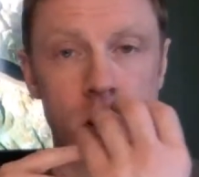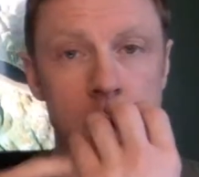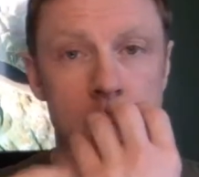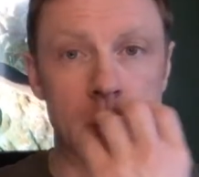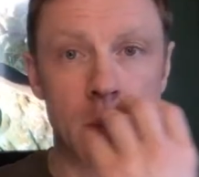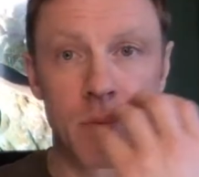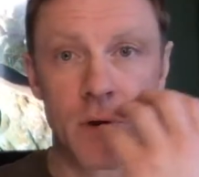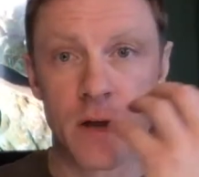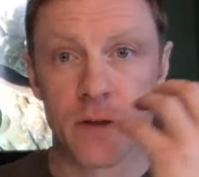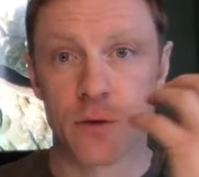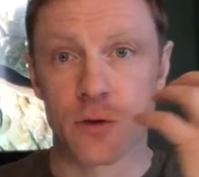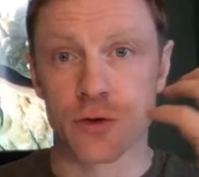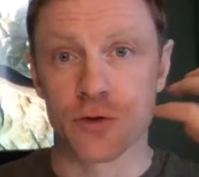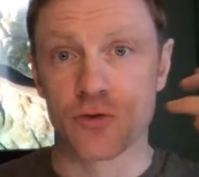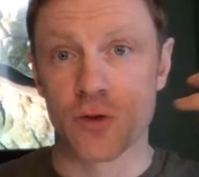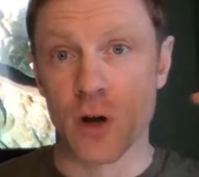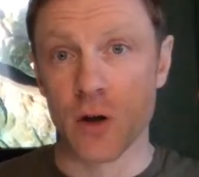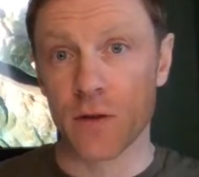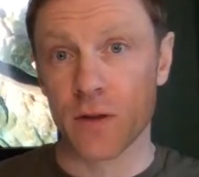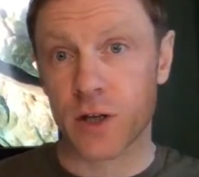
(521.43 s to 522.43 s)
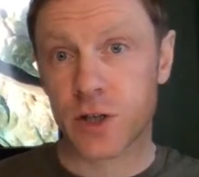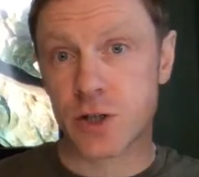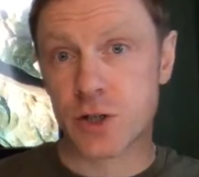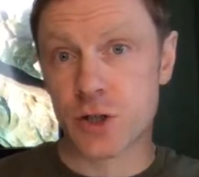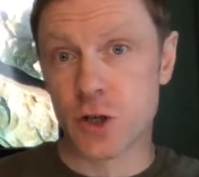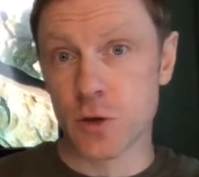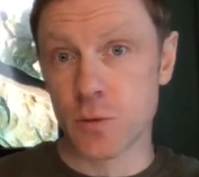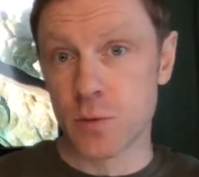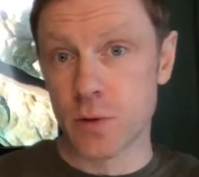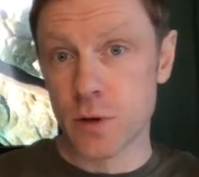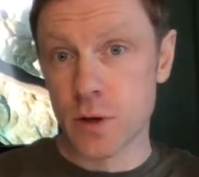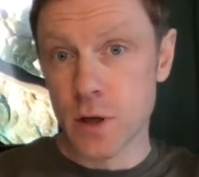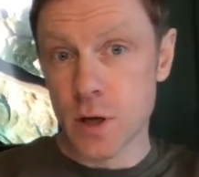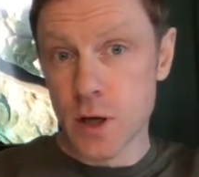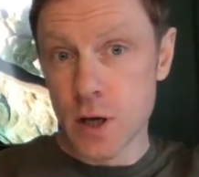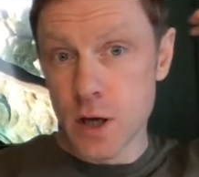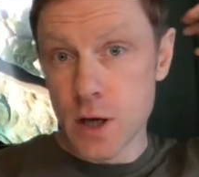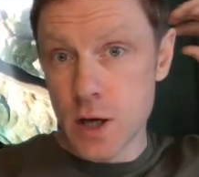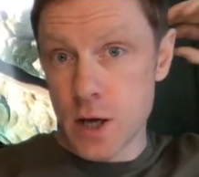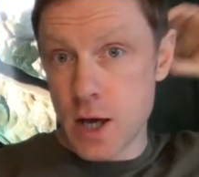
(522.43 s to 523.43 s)
my breath goes round this tube
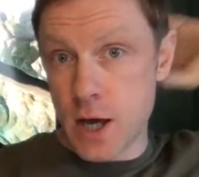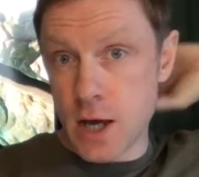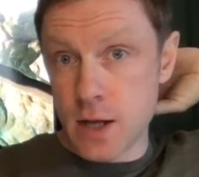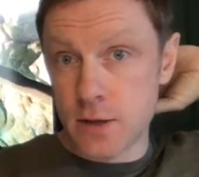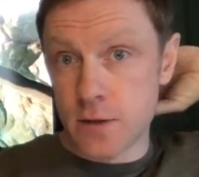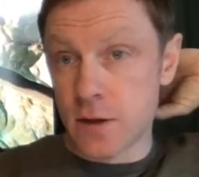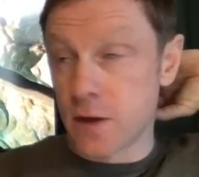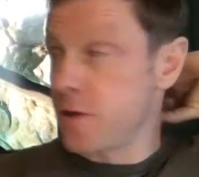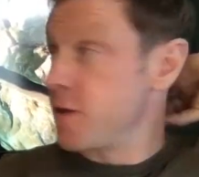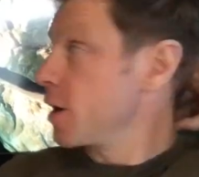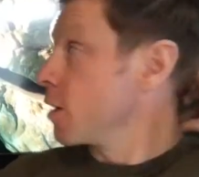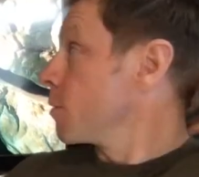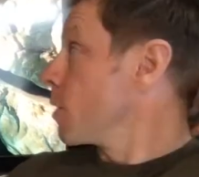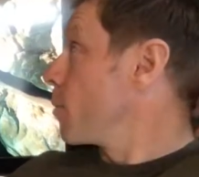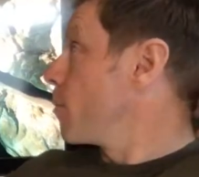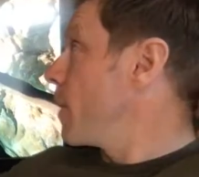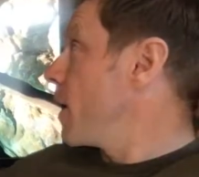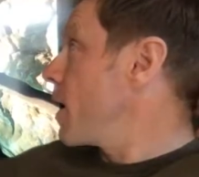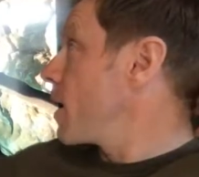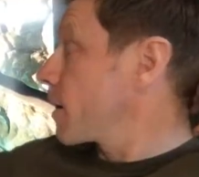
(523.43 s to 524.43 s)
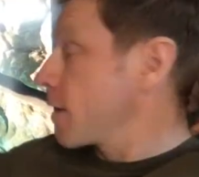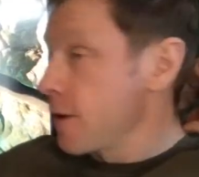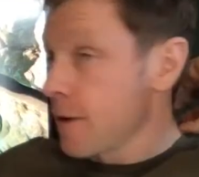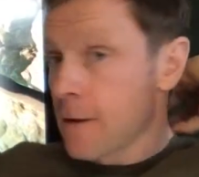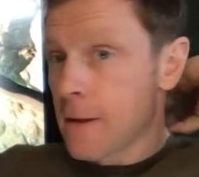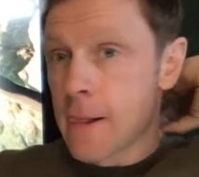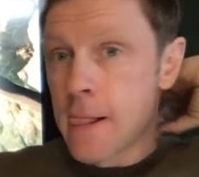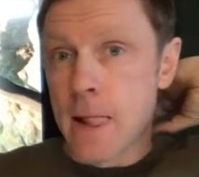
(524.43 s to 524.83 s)
into the thing in my back.